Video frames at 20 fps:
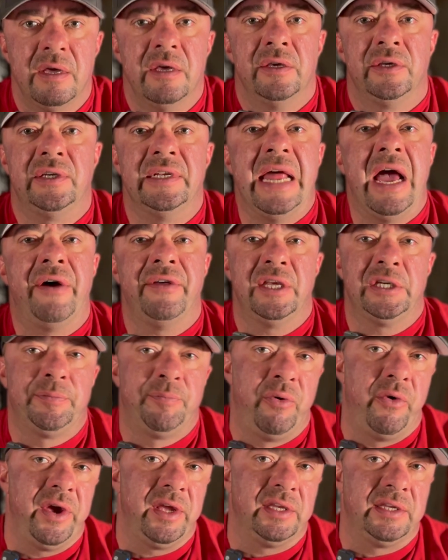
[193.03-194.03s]
So now at this
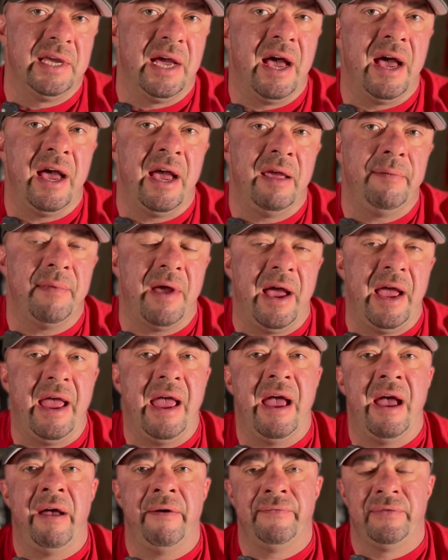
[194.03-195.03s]
point in time, I
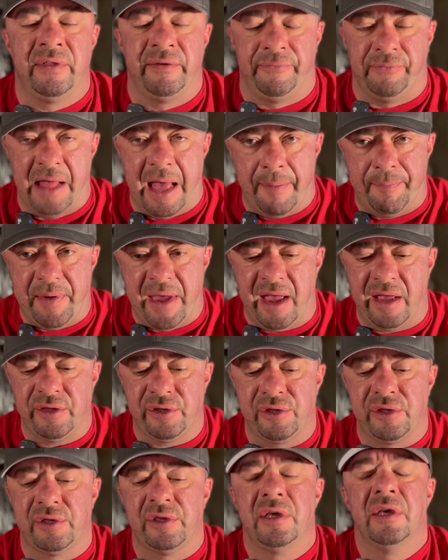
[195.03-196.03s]
have the flat
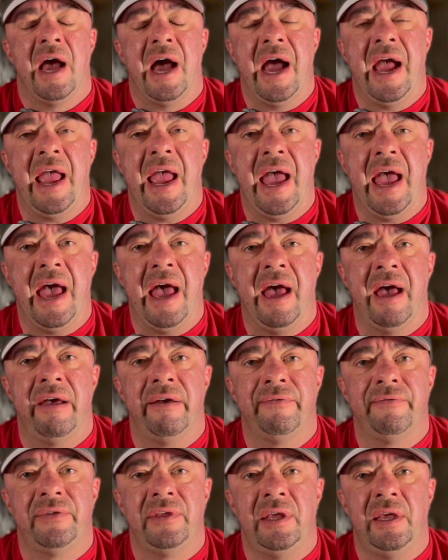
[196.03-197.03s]
bench, I
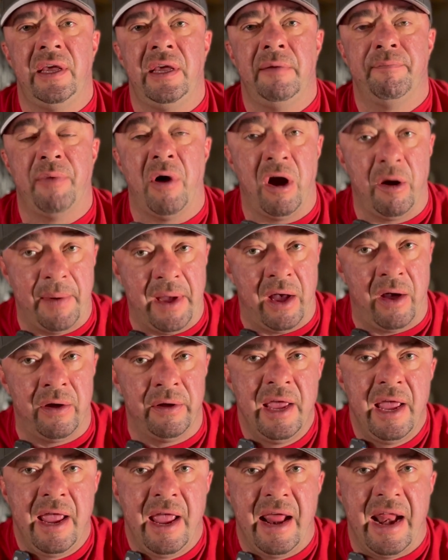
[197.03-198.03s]
have the
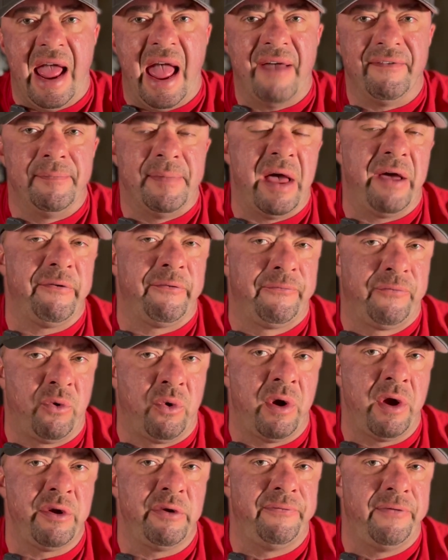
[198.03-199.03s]
barbell, and I have about
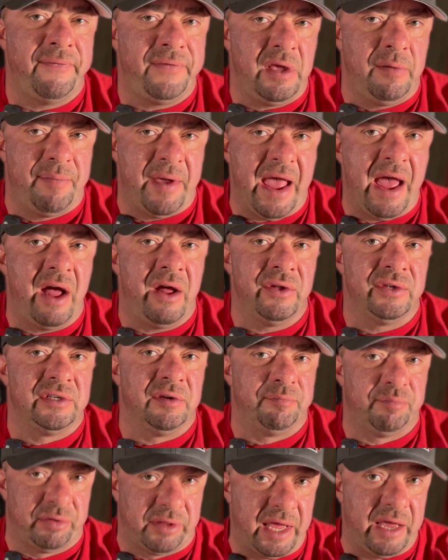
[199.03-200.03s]
450 pounds
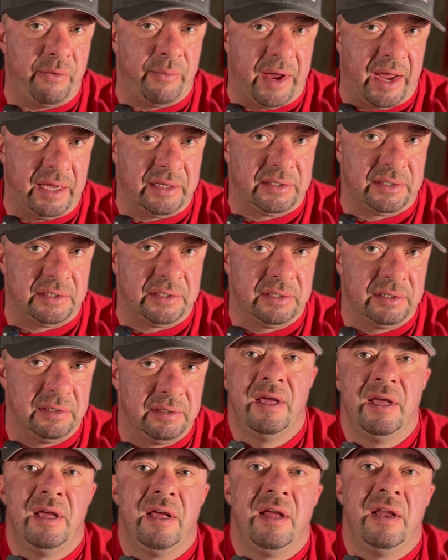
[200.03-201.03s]
of plate weights.
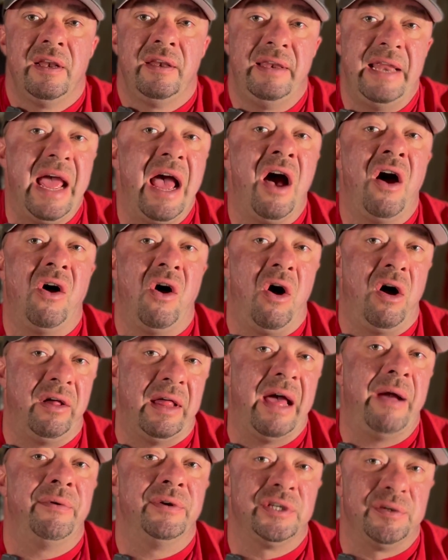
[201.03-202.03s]
Now all
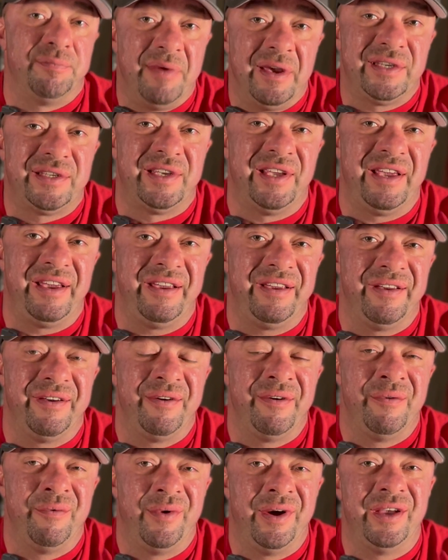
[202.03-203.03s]
I was missing
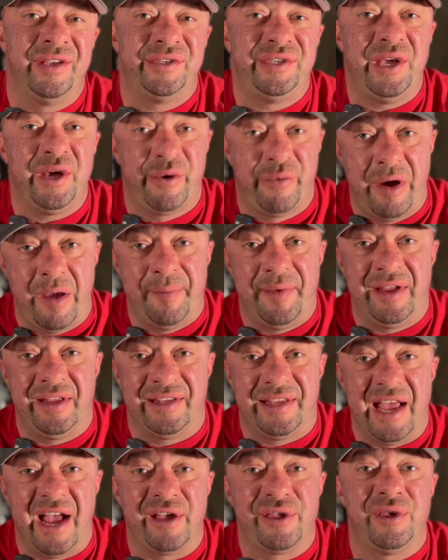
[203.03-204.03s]
was the equipment
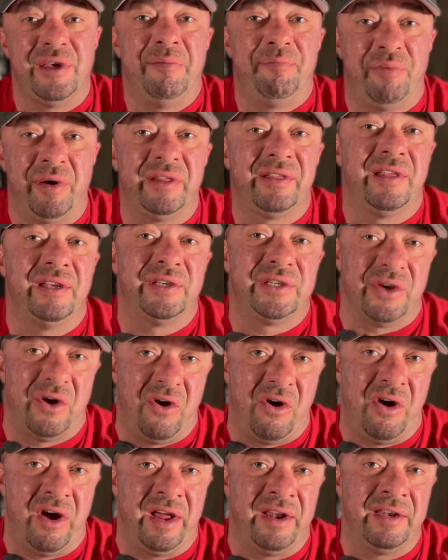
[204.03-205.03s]
to actually put this
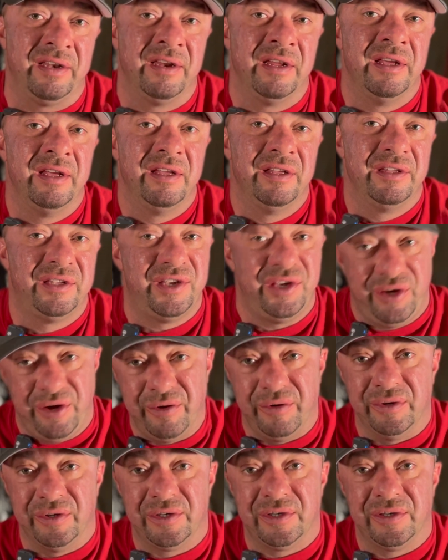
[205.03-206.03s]
on to
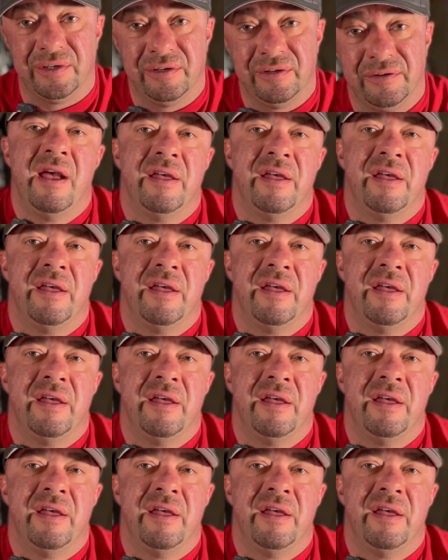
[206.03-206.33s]
use.